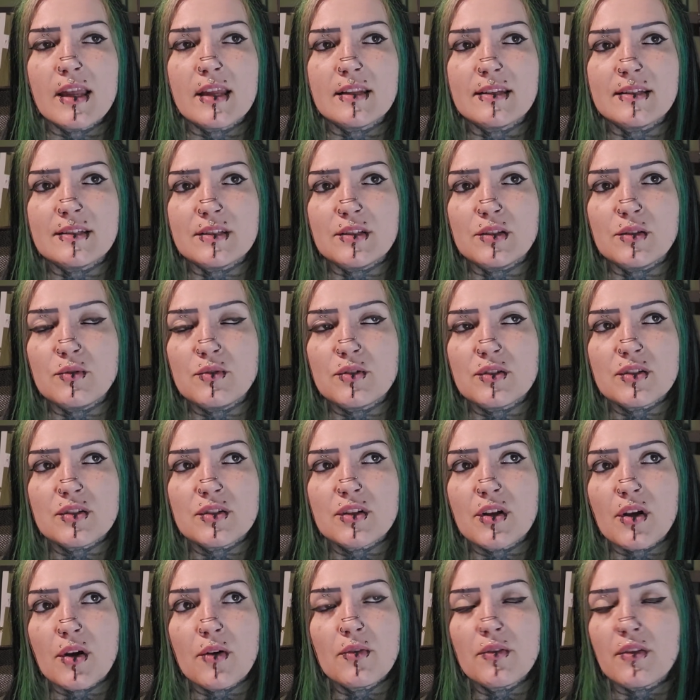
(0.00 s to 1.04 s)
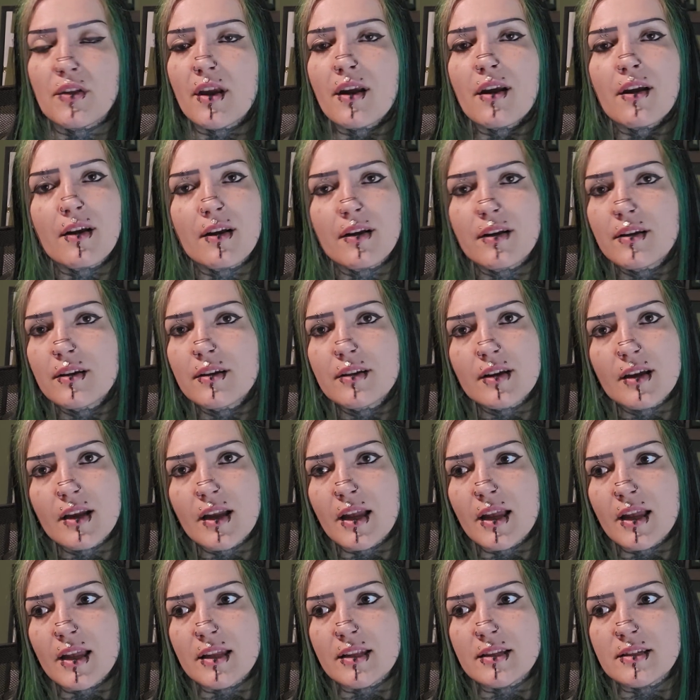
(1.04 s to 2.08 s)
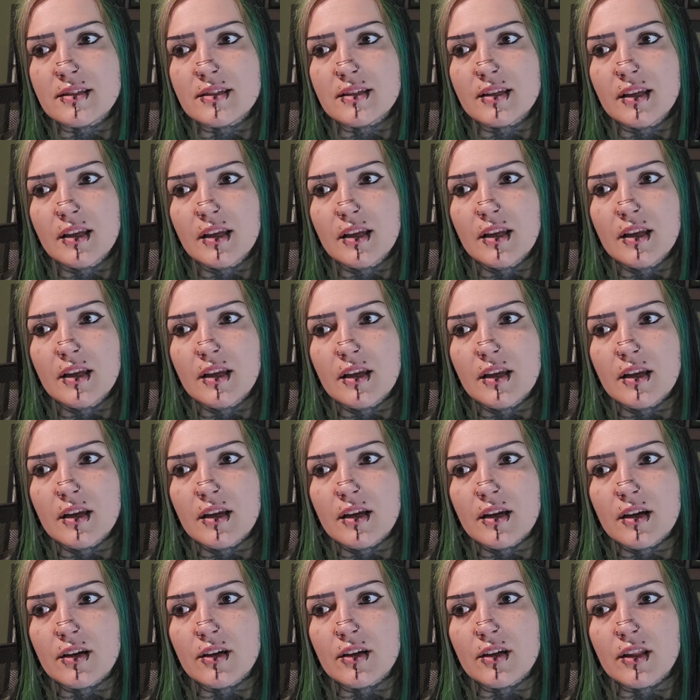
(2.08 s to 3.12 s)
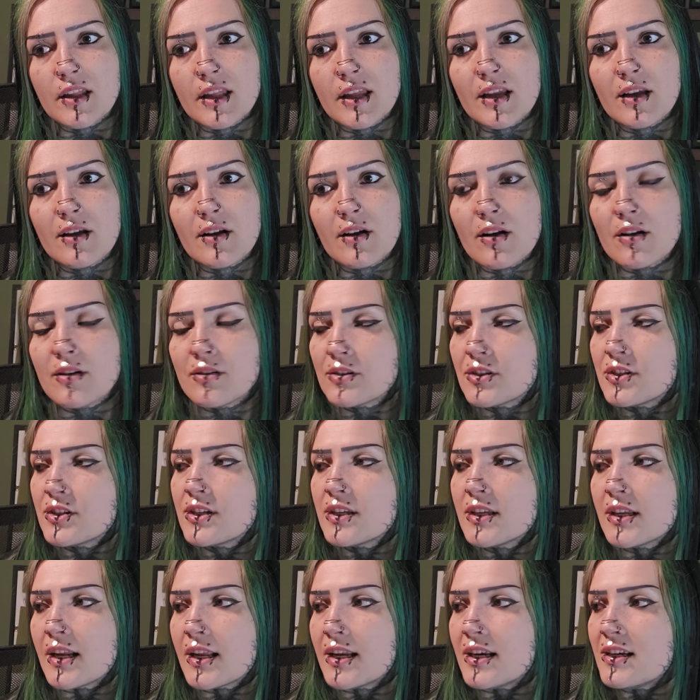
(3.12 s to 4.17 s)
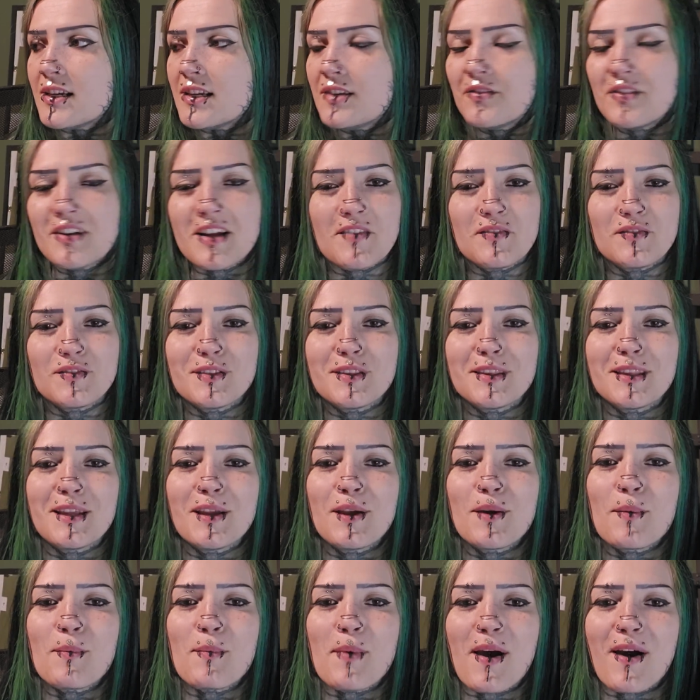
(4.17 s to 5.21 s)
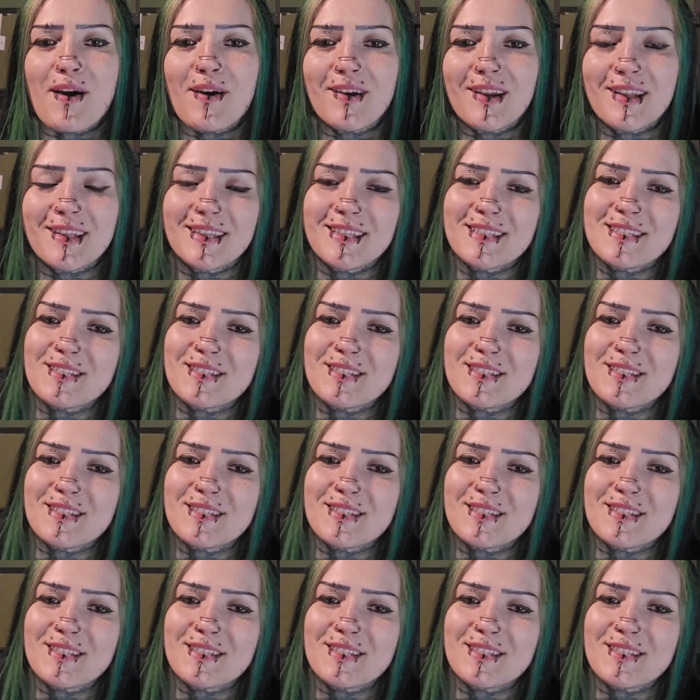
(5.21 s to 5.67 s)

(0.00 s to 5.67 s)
And you just go there, and you're like, oh shit, I didn't even have to think about it.